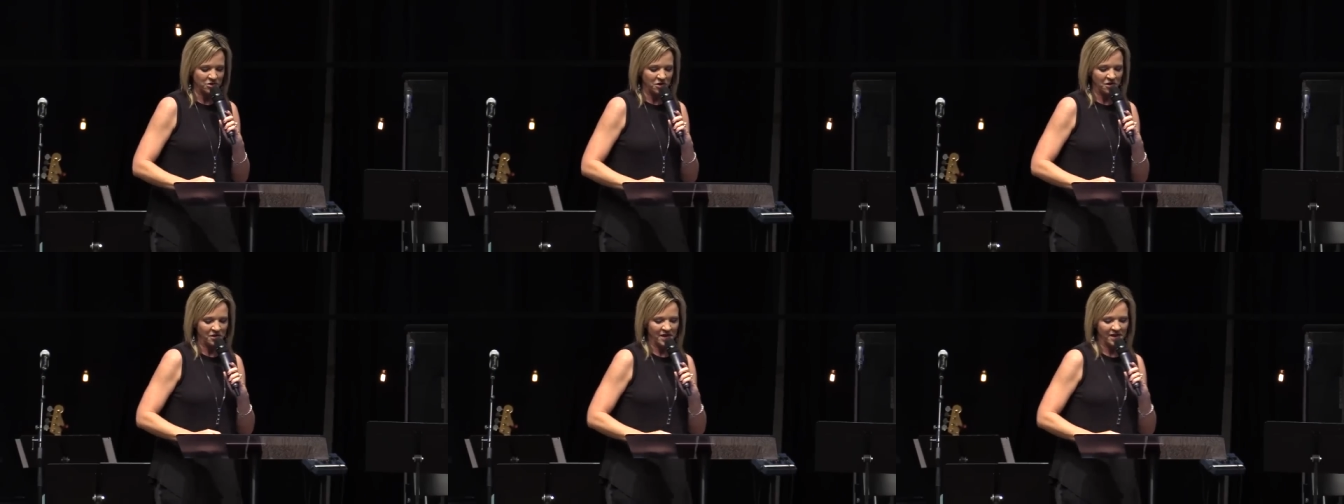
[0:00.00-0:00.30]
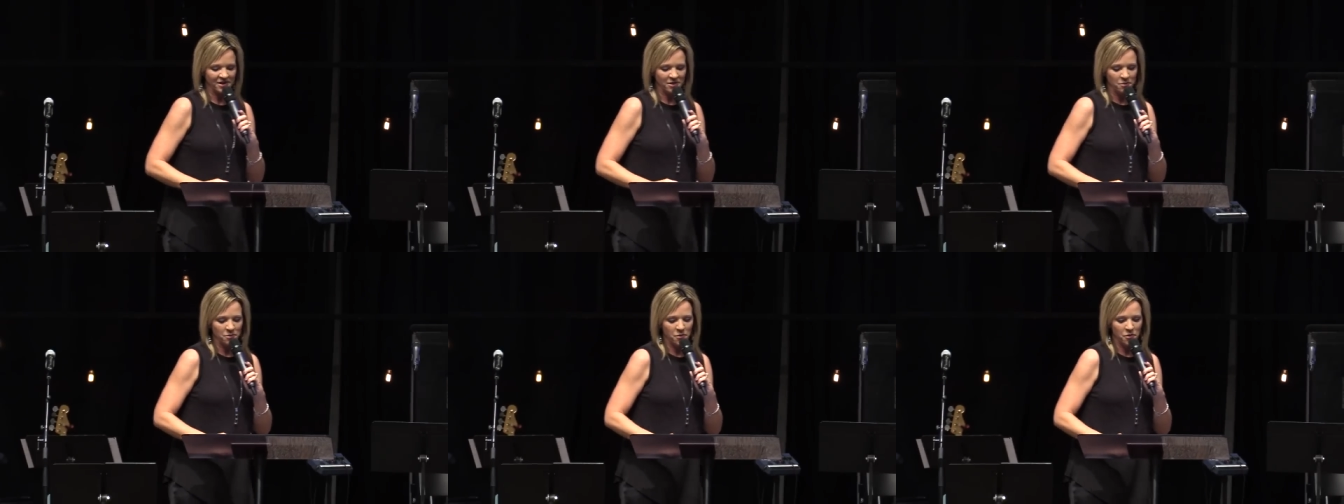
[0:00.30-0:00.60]
we call
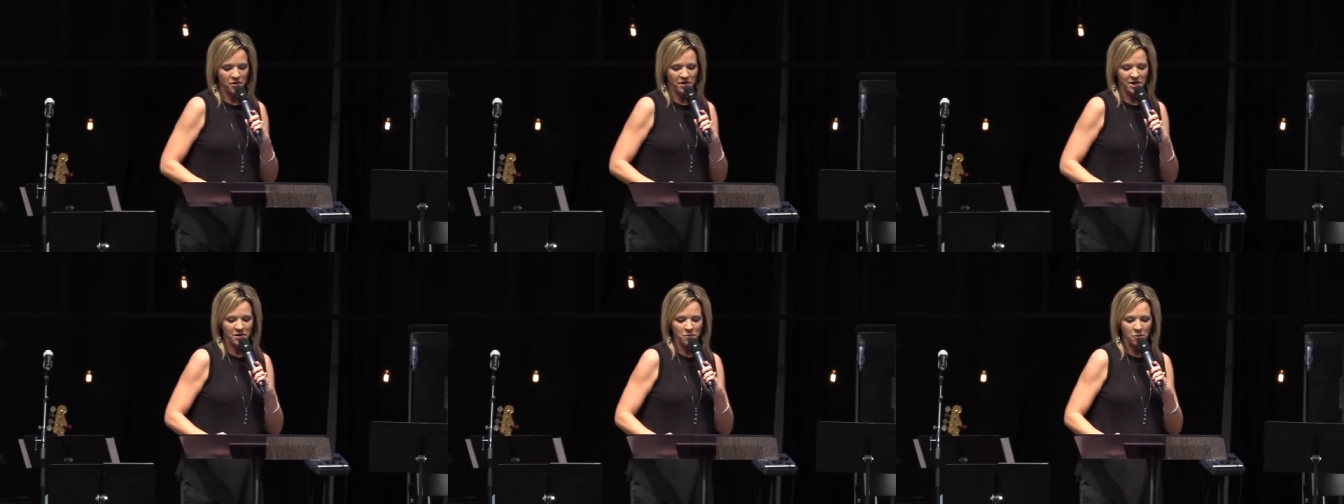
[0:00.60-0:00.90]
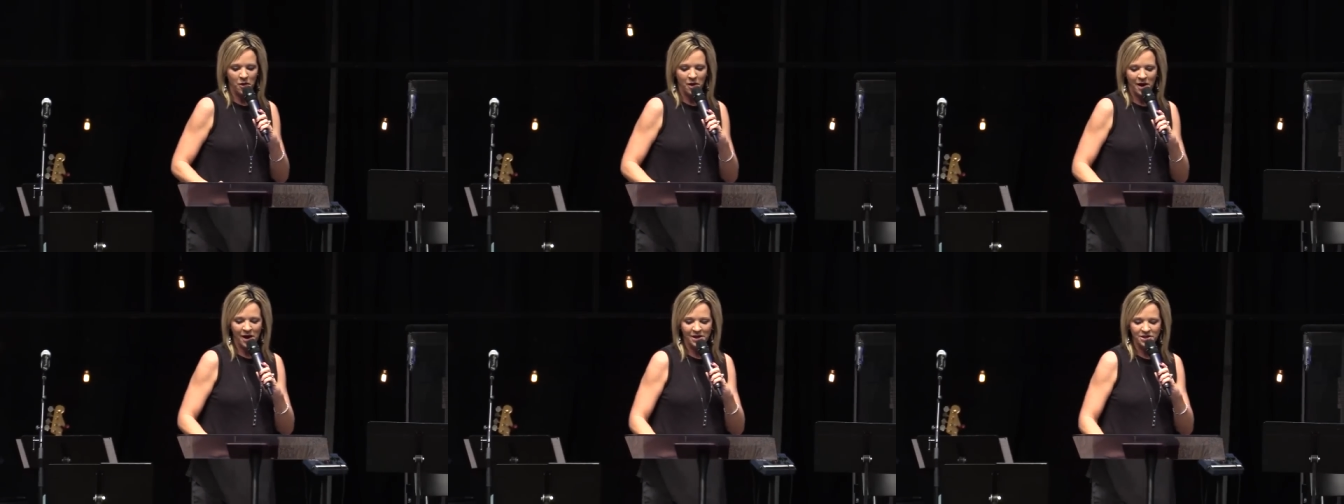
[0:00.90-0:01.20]
that the morning
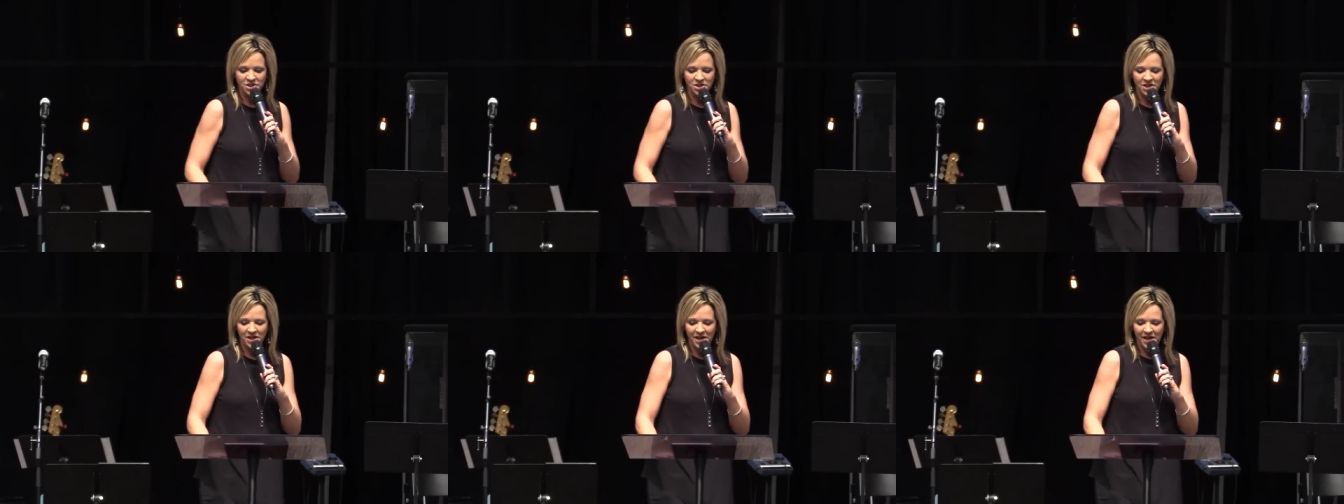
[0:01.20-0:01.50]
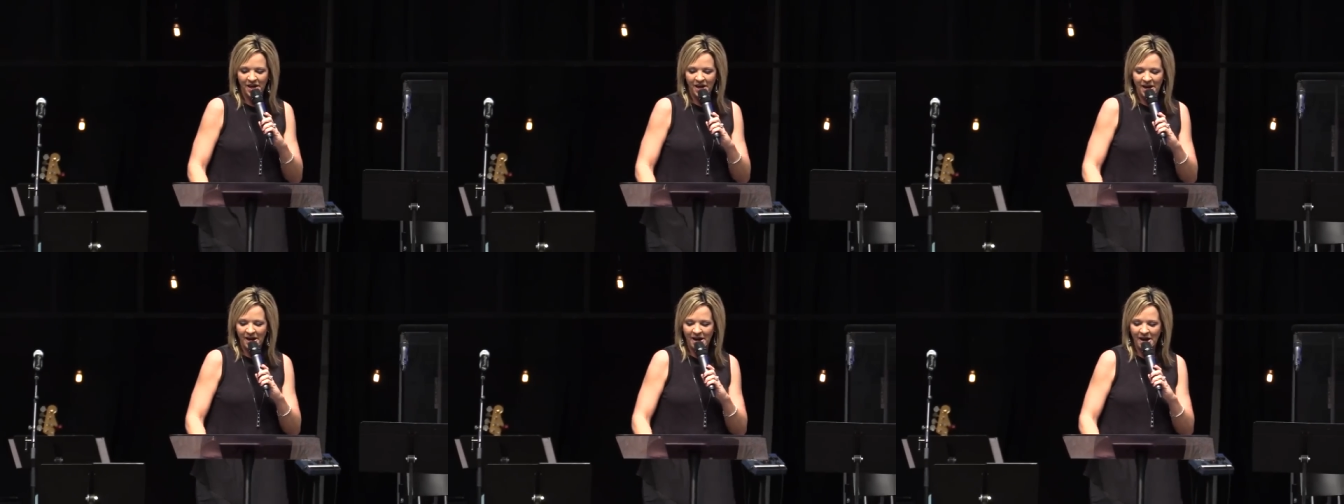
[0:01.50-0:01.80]
watch.
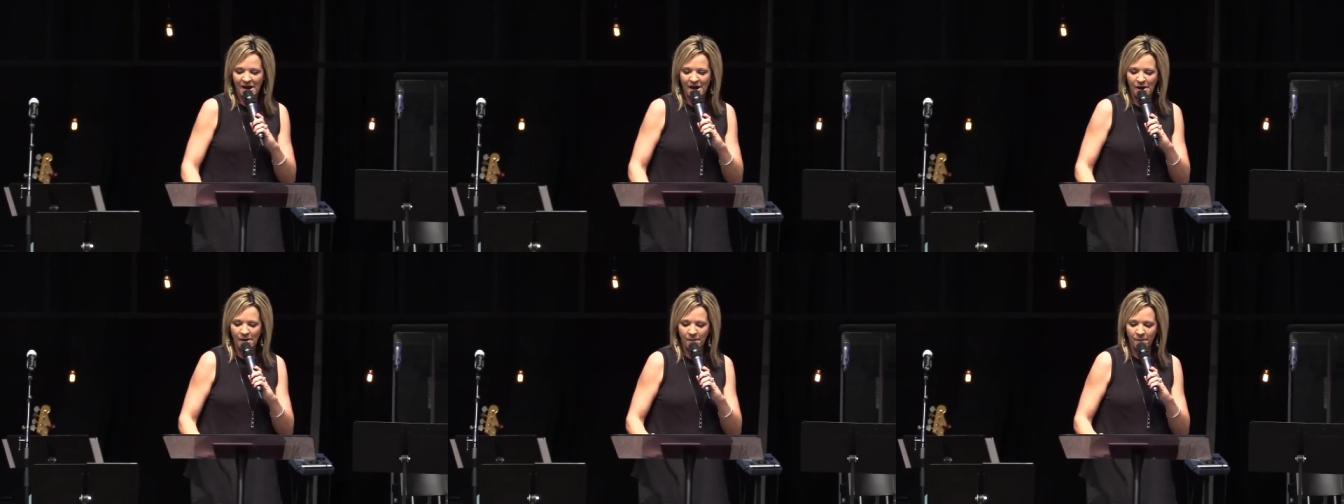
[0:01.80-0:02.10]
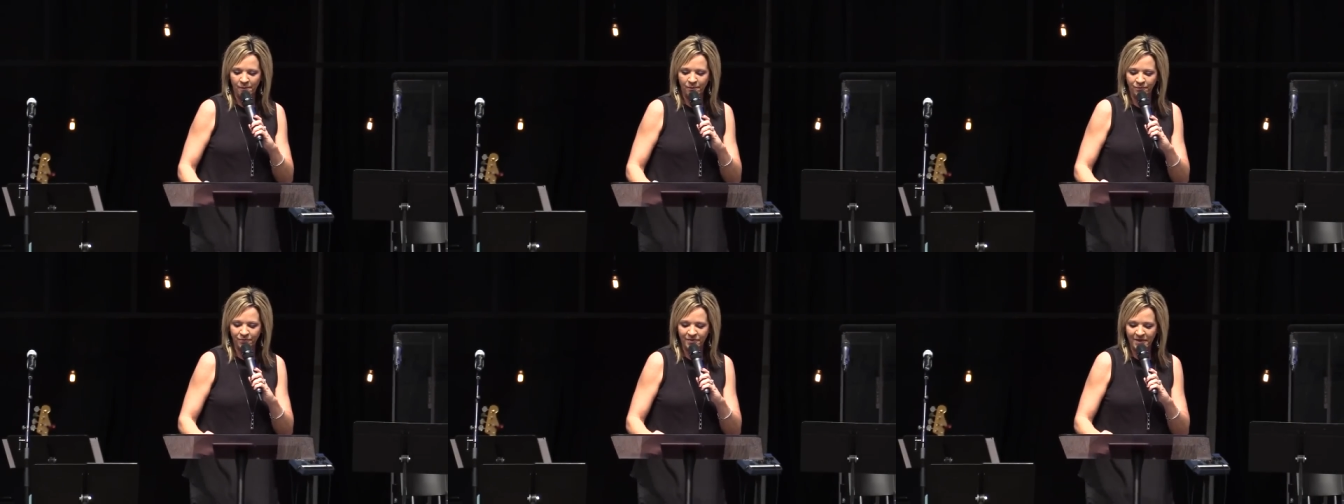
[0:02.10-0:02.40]

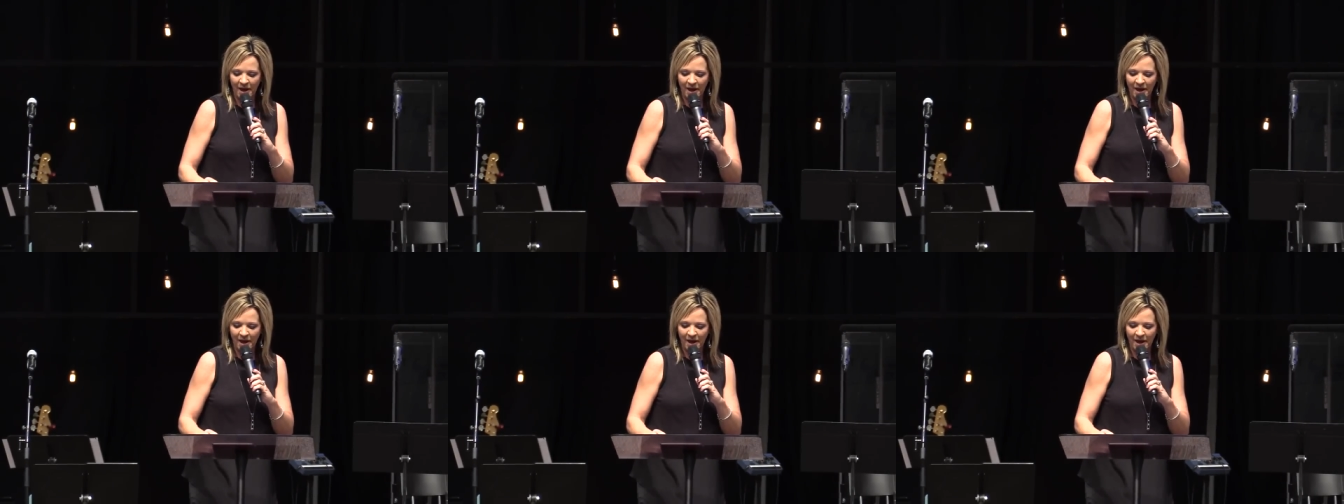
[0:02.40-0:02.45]
Um,